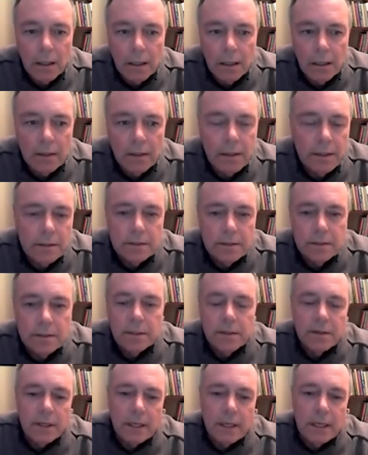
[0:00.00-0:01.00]
This
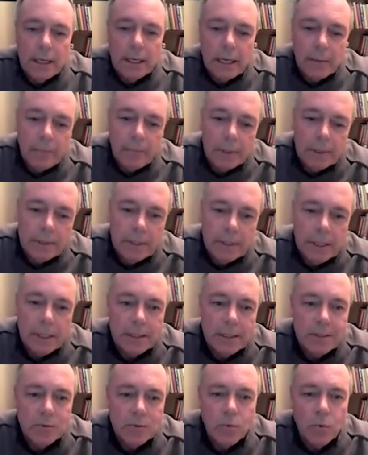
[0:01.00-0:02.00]
happened,
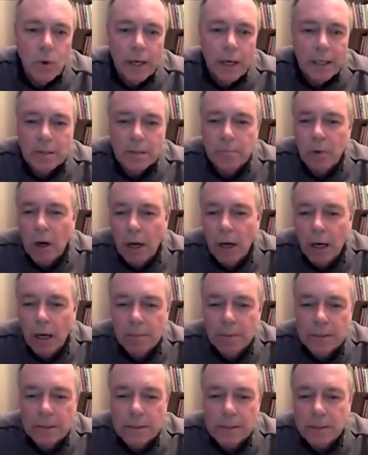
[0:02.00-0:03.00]
this Wex
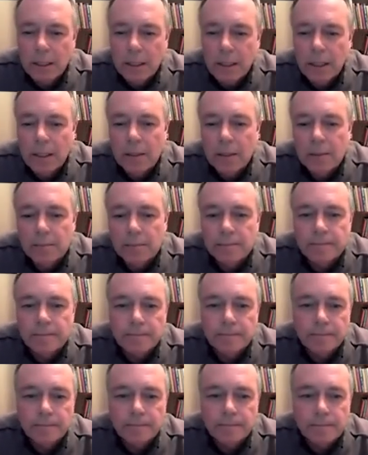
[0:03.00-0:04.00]
Pops
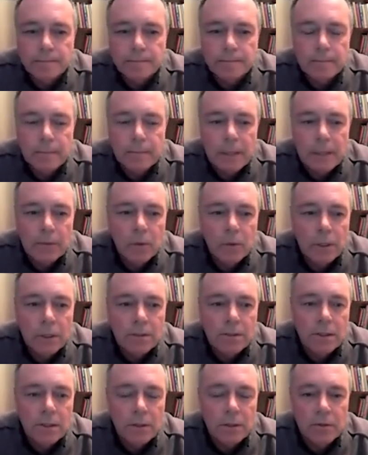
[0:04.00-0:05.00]

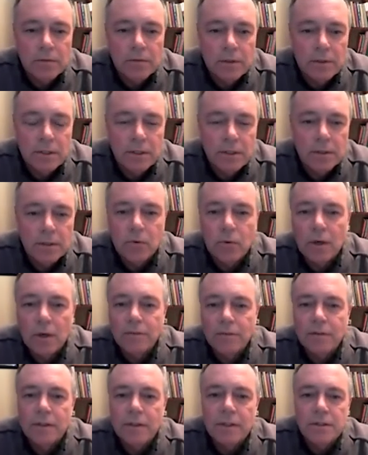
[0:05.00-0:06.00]
was a University of
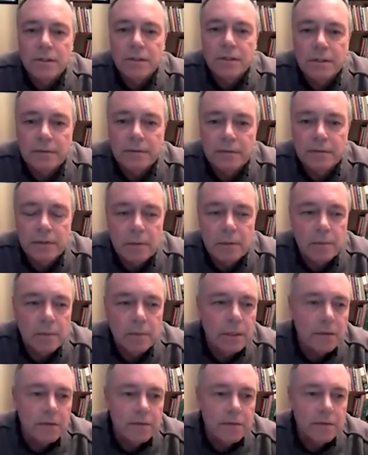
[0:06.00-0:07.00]
Guelph initiative from
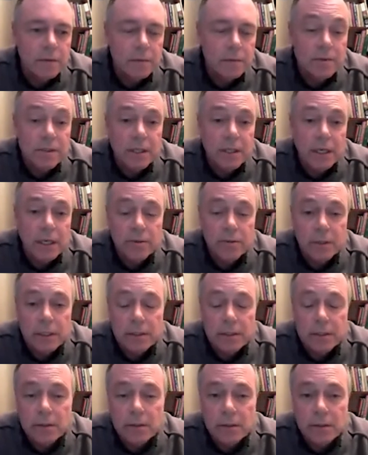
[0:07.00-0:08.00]

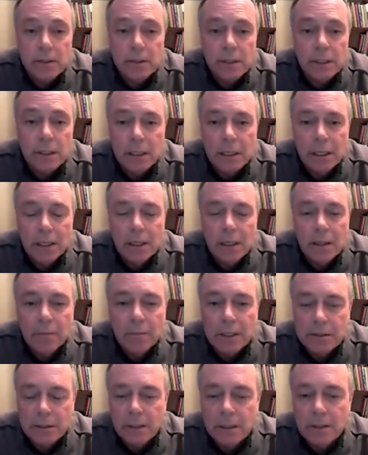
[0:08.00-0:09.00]
CEDRID, or
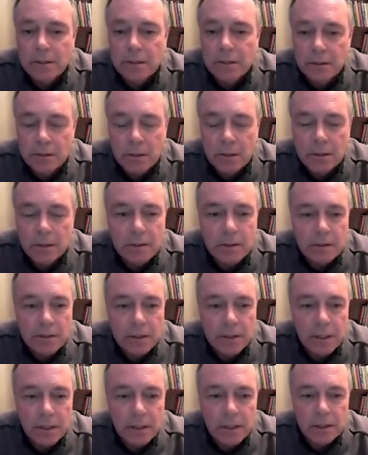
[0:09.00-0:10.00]
basically let's
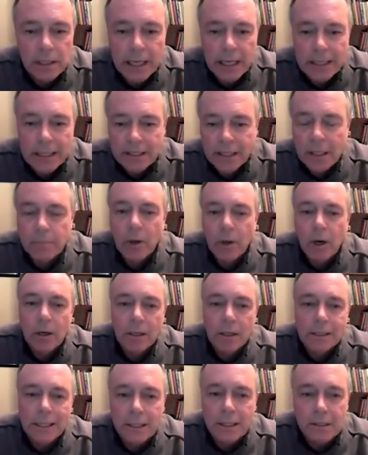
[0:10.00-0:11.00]
say the landscape
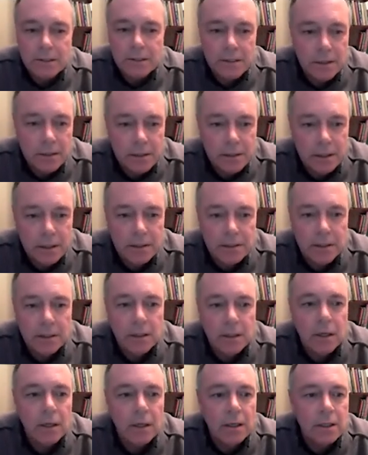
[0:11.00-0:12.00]

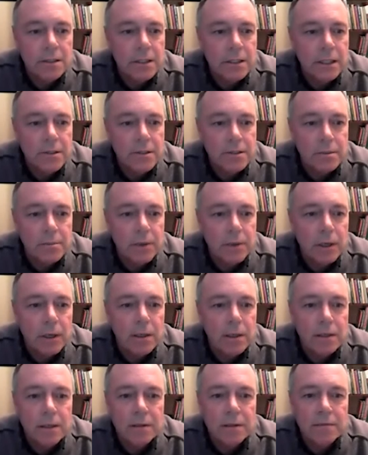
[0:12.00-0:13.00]
architecture
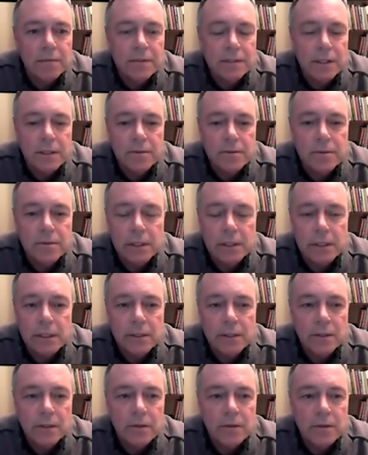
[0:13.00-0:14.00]
part of CEDRID
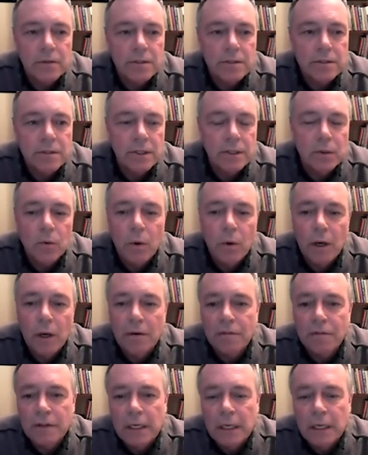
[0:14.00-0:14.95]
at the University of Guelph.